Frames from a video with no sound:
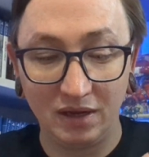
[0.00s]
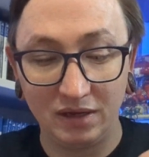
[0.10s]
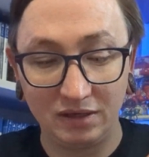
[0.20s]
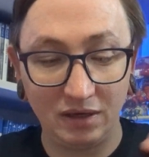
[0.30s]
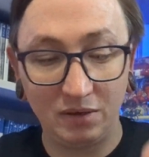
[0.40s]

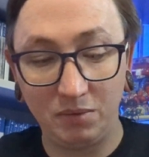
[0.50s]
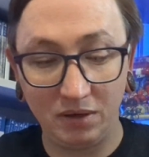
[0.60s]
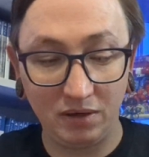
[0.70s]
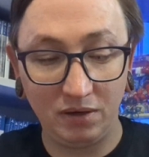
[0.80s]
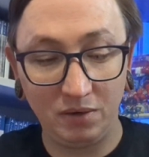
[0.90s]

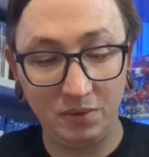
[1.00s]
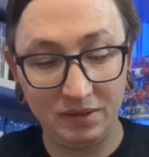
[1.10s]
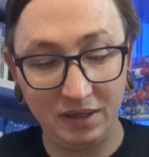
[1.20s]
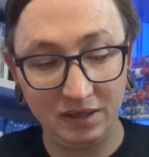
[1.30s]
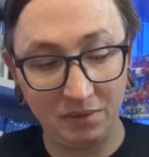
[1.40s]
So who
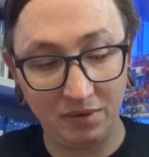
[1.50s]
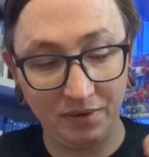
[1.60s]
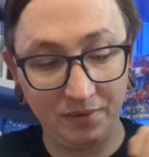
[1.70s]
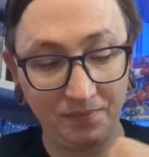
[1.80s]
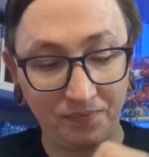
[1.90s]
is this one?
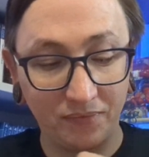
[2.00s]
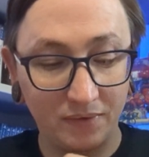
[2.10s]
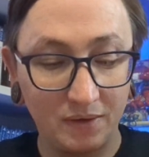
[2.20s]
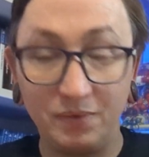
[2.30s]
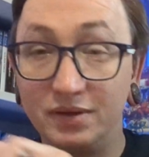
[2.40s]

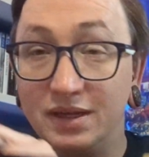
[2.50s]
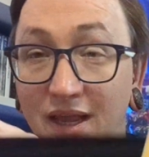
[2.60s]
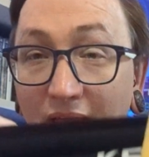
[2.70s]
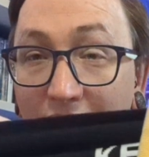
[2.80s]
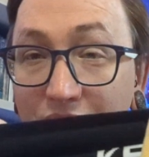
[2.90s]
It's
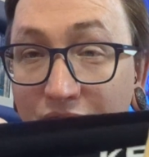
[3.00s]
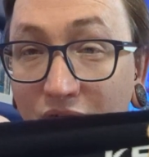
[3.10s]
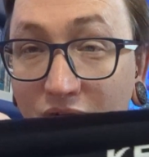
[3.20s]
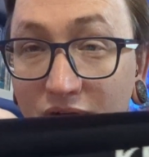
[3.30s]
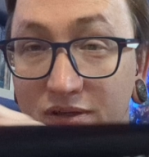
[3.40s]
Ken, of
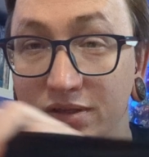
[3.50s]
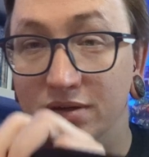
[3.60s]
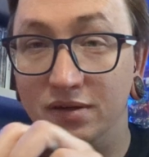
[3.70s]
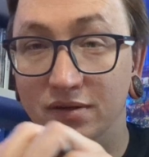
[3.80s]
course.